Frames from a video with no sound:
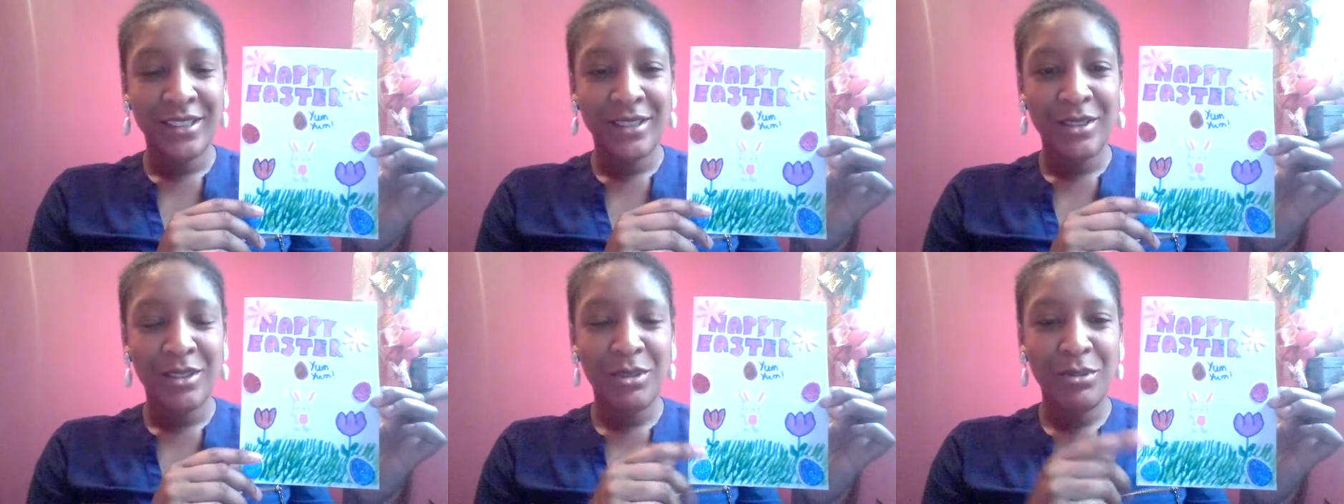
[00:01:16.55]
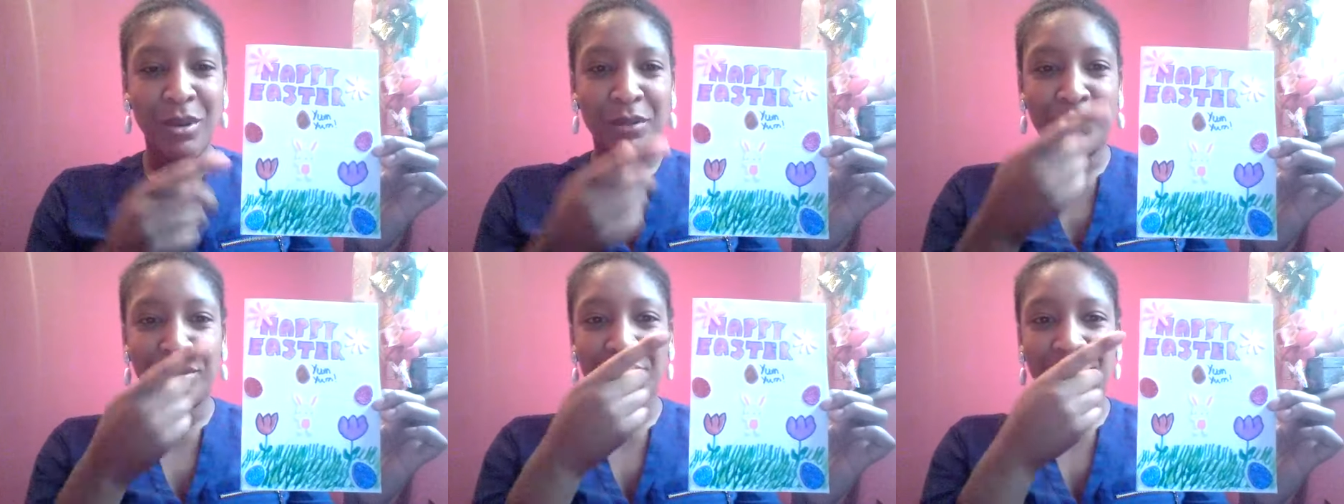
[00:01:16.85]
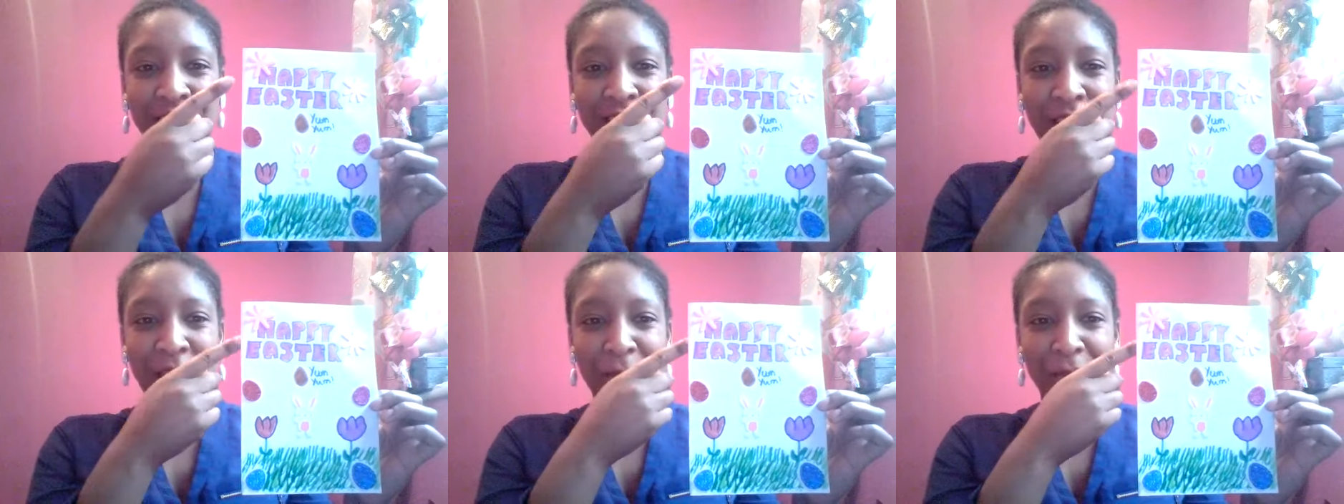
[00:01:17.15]
So I've
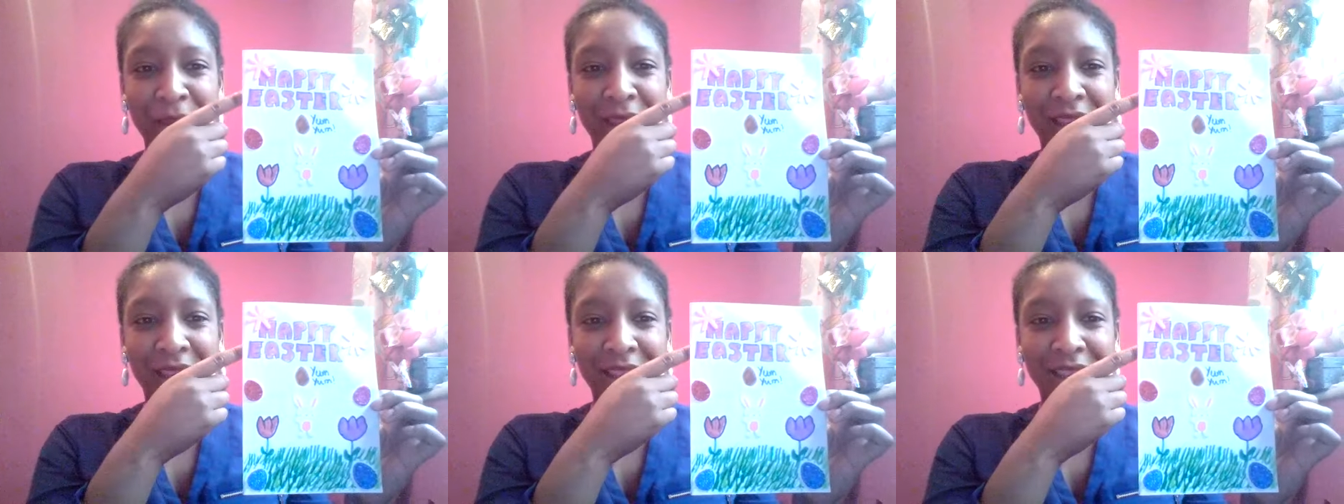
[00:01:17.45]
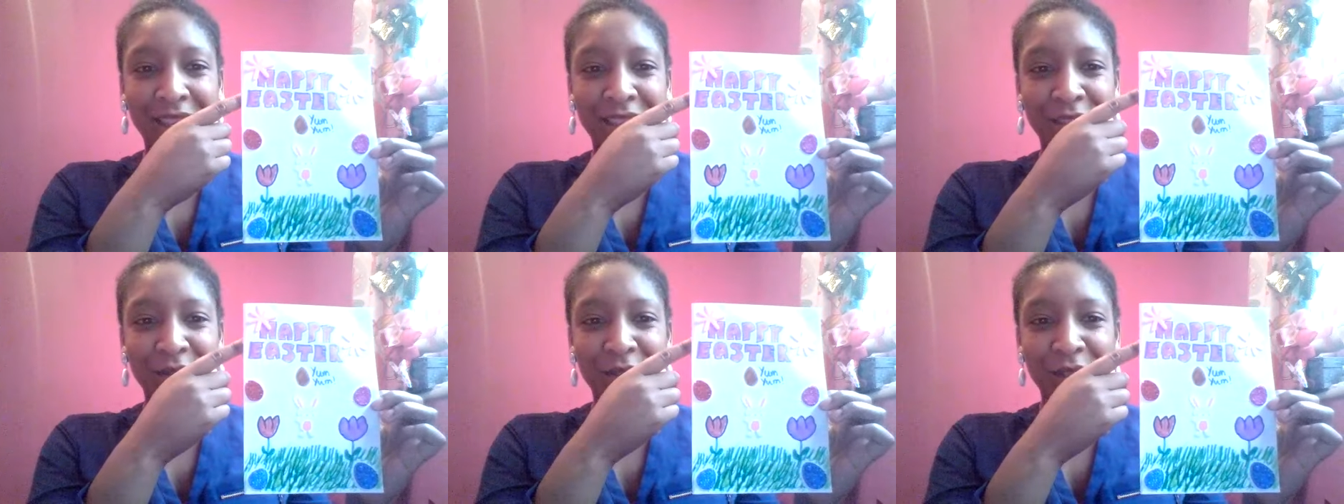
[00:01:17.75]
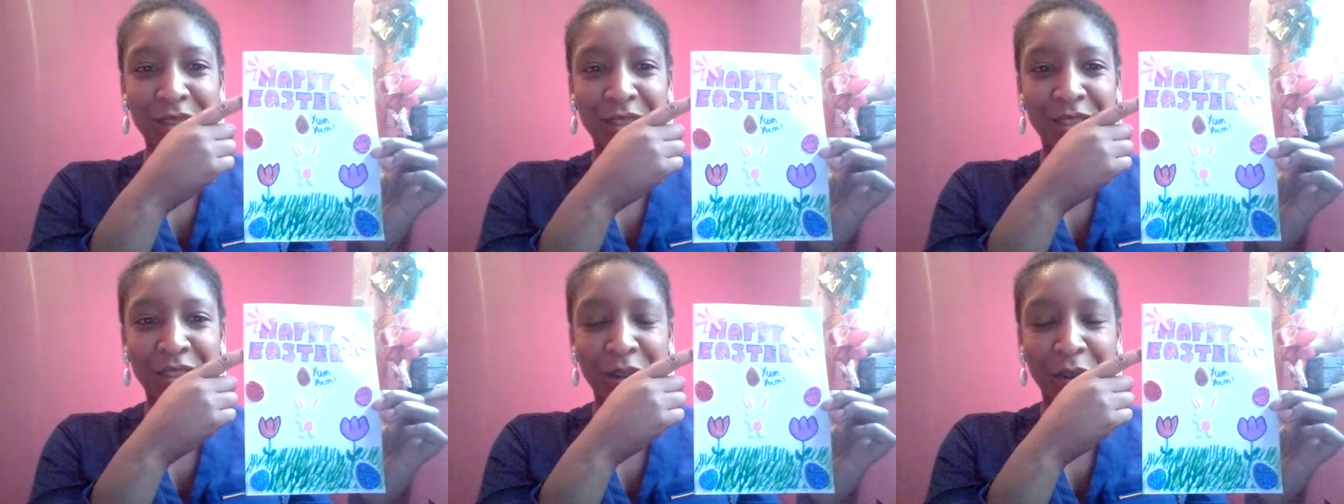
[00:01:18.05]
written Happy Easter on
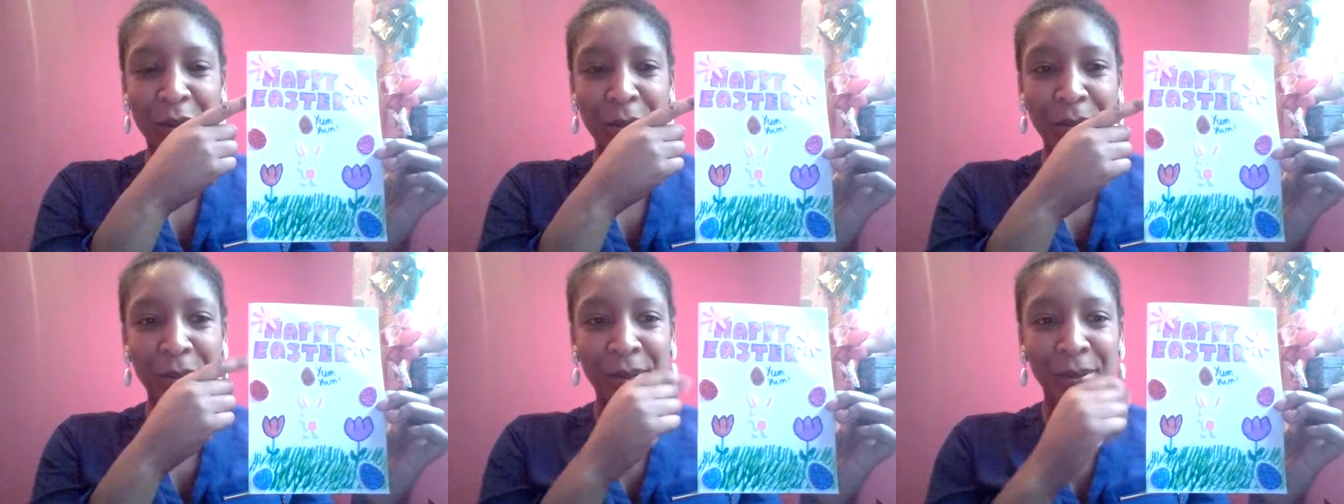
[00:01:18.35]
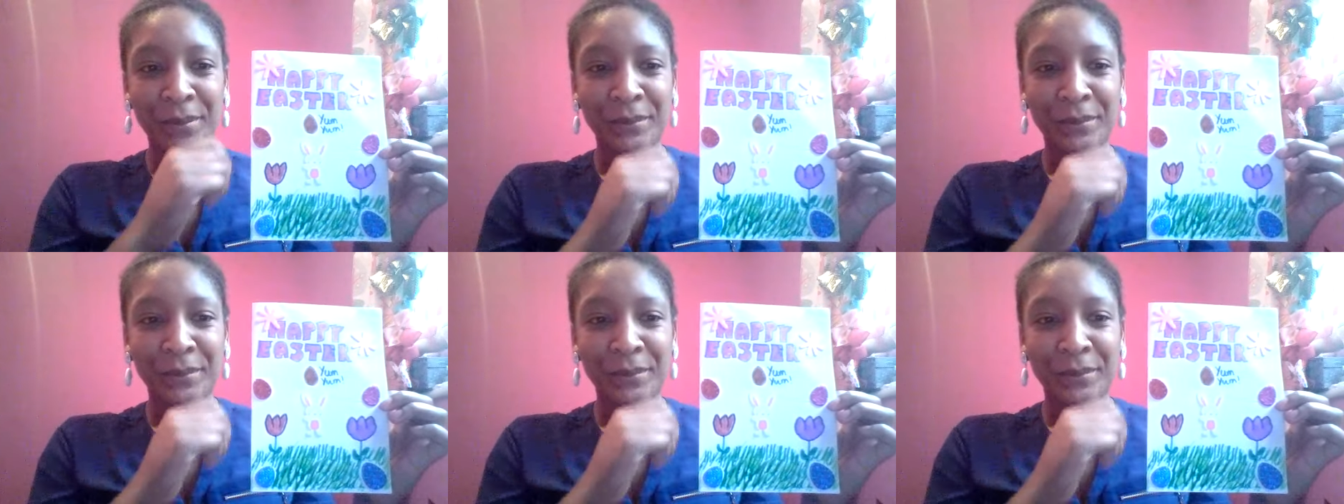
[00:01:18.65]
the top